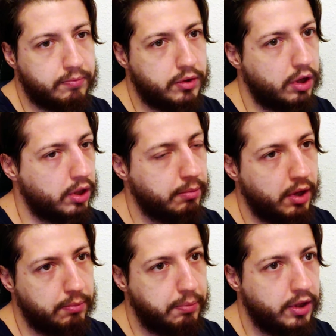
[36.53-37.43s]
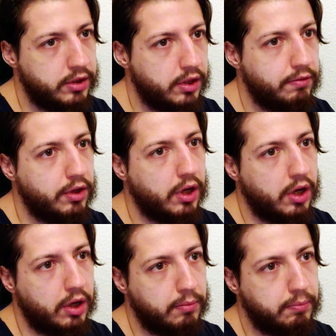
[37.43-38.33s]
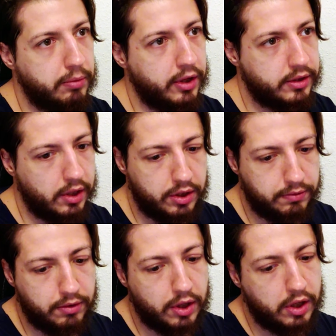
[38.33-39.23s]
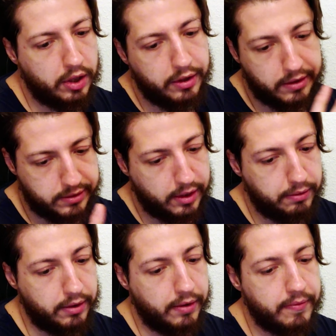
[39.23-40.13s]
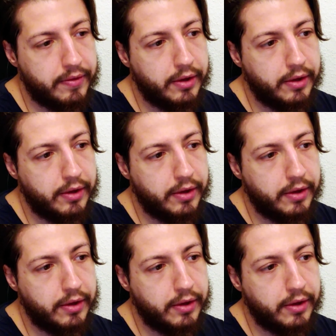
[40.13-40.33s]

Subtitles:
Talking about PC VR, PlayStation VR, and etc.